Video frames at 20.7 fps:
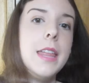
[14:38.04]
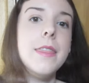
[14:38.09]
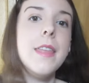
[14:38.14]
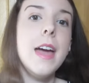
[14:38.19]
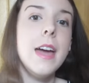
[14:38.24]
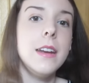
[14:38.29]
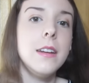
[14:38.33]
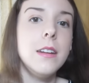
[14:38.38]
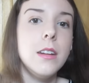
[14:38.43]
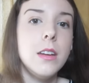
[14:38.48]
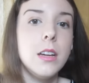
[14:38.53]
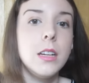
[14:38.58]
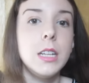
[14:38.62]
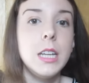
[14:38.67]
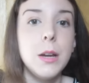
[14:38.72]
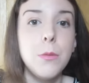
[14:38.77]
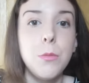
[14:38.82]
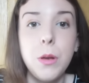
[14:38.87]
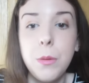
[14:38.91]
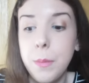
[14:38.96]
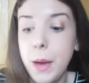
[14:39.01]
And then
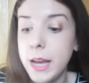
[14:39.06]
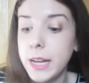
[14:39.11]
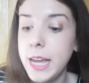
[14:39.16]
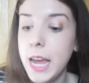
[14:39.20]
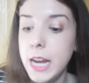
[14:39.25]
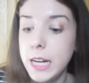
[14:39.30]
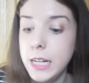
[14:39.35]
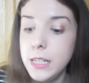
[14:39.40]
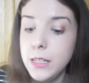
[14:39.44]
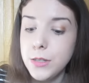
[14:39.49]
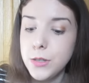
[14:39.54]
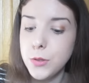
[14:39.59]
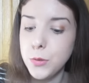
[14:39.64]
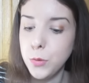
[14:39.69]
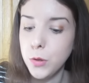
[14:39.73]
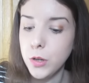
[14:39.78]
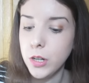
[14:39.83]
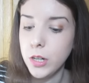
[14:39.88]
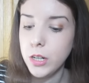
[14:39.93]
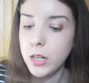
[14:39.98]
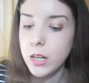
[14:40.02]
we met Katie
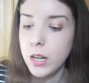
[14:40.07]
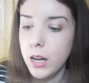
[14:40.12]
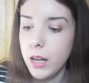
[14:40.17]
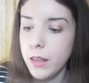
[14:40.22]
Stewart.